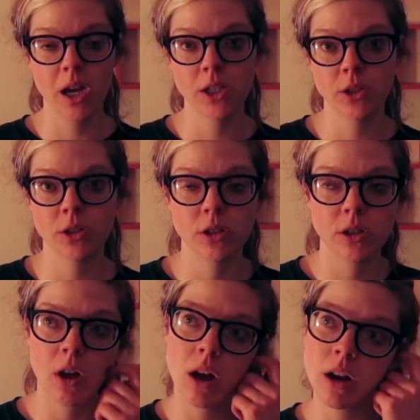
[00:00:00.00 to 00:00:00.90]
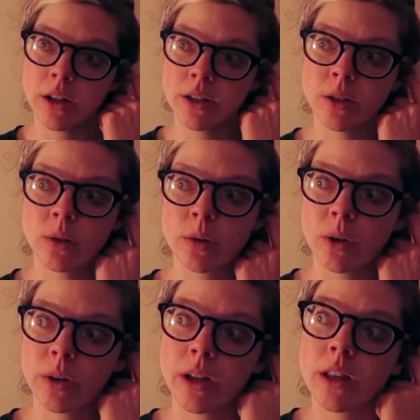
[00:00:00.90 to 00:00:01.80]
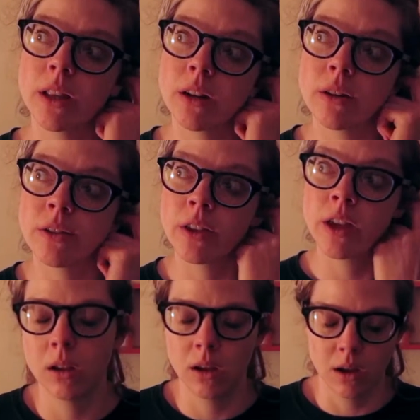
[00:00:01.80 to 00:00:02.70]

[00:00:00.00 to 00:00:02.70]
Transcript: I just thought I'd do a quick little thing.